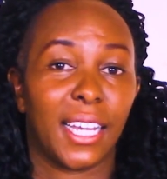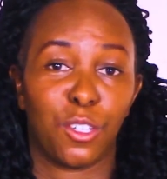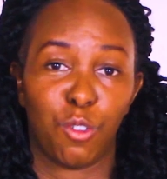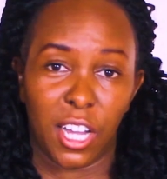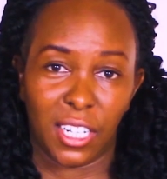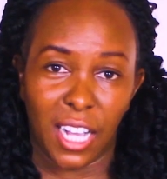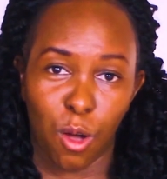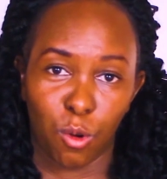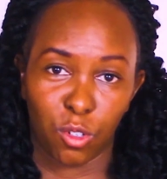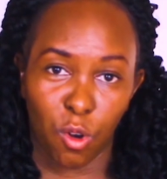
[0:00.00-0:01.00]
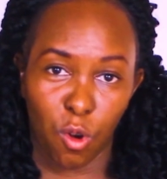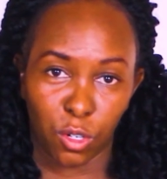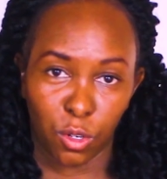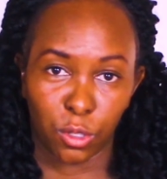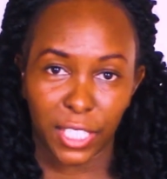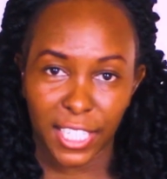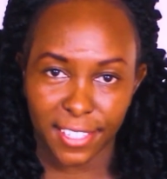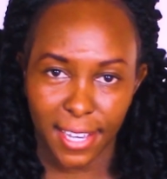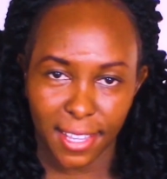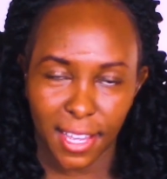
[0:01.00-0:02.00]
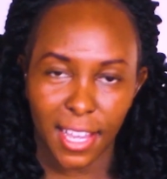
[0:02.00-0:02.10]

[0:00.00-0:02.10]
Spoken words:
and you can count on each other.